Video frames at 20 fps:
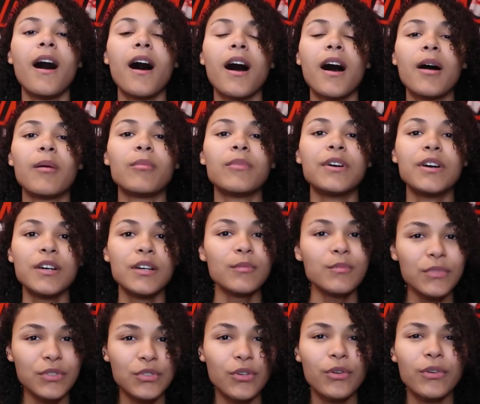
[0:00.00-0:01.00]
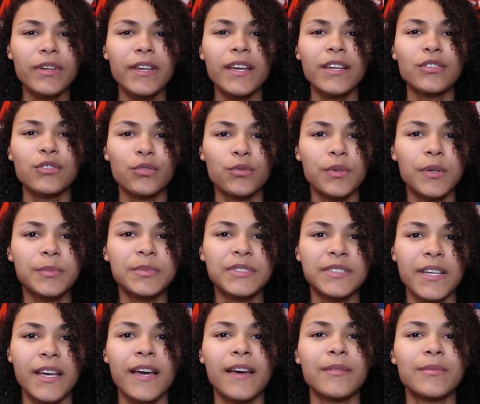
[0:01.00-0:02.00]
Um, and don't get too
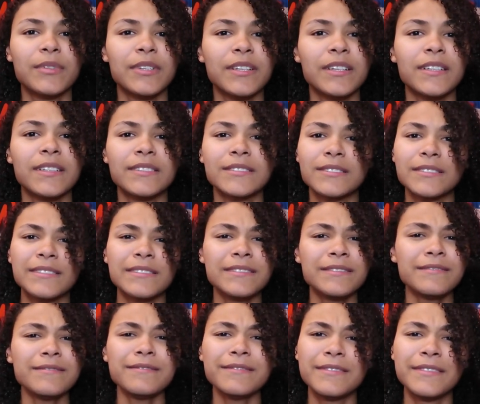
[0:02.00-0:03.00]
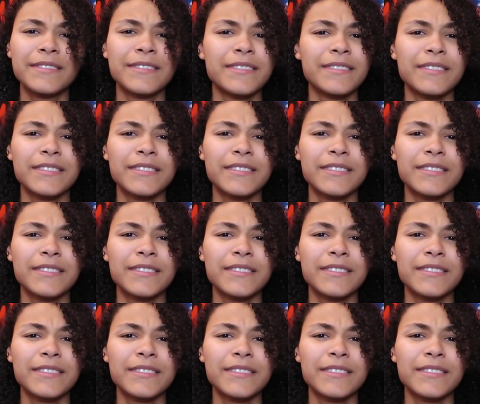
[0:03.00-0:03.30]
upset because hmm,